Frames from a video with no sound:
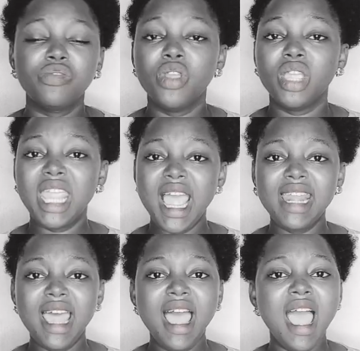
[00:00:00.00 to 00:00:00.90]
If you're a
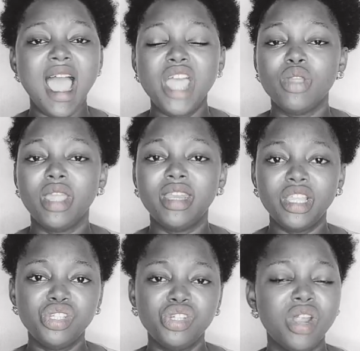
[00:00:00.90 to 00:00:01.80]
Ghana and you're in
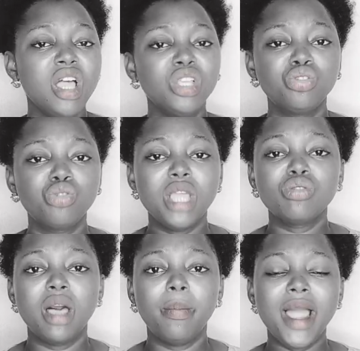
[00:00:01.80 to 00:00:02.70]
Nigeria, try
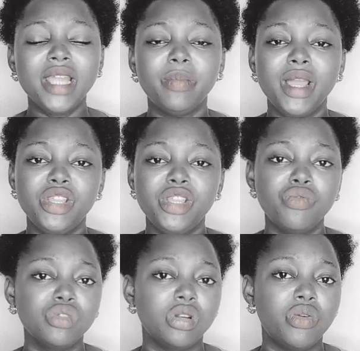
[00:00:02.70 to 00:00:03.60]
to abide by their
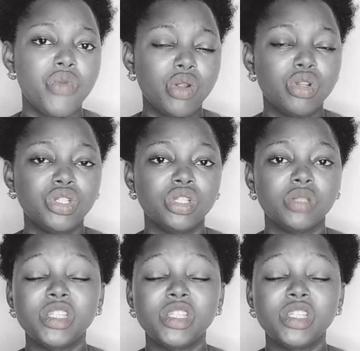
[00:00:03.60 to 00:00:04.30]
rules and regulations.